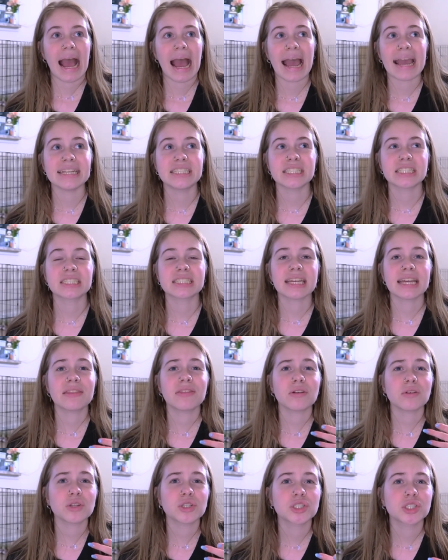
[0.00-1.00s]
I just
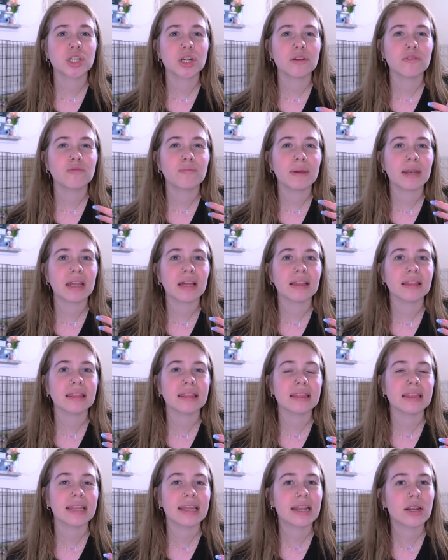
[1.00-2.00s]
think there should have been a
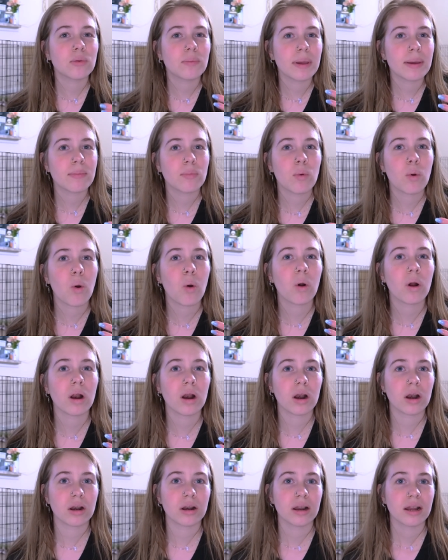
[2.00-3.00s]
little bit
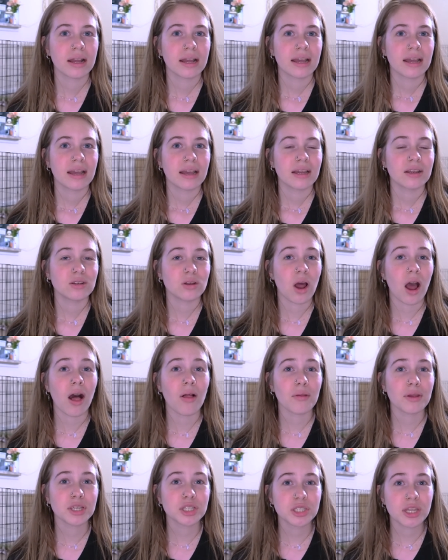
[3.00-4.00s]
more
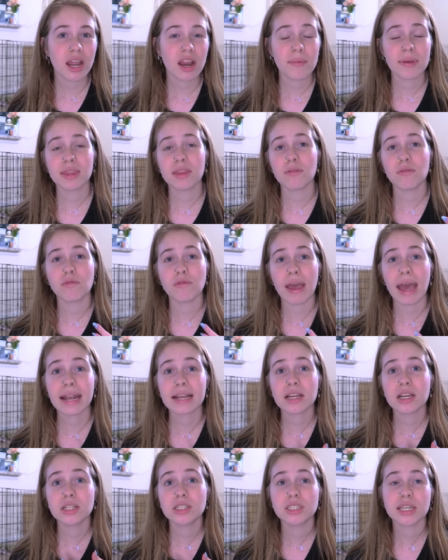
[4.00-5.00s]
knowledge there. I mean, the
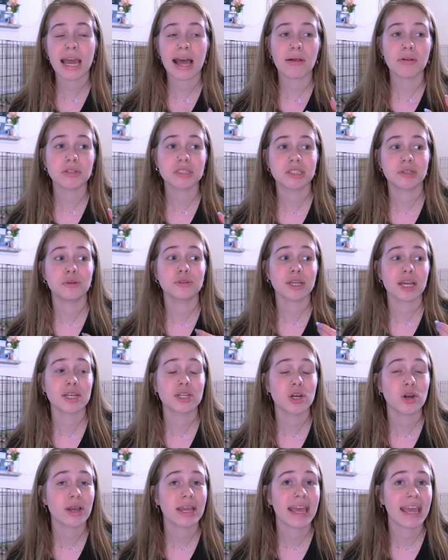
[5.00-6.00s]
vet could tell as soon as I
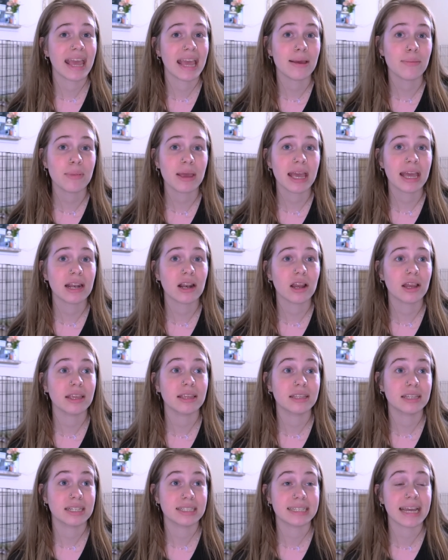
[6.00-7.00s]
took him in
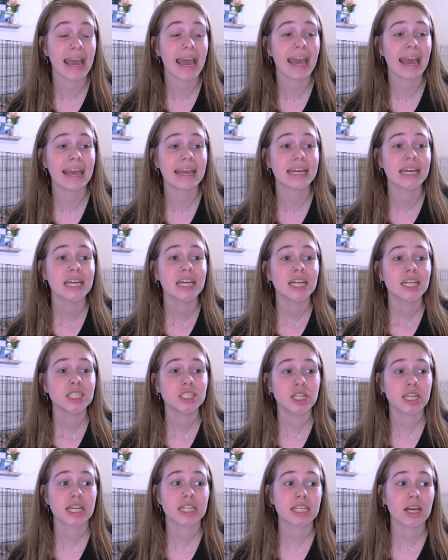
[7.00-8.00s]
today,
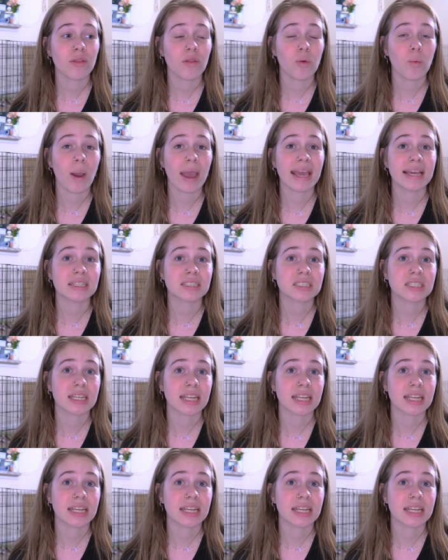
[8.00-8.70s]
she could tell the way his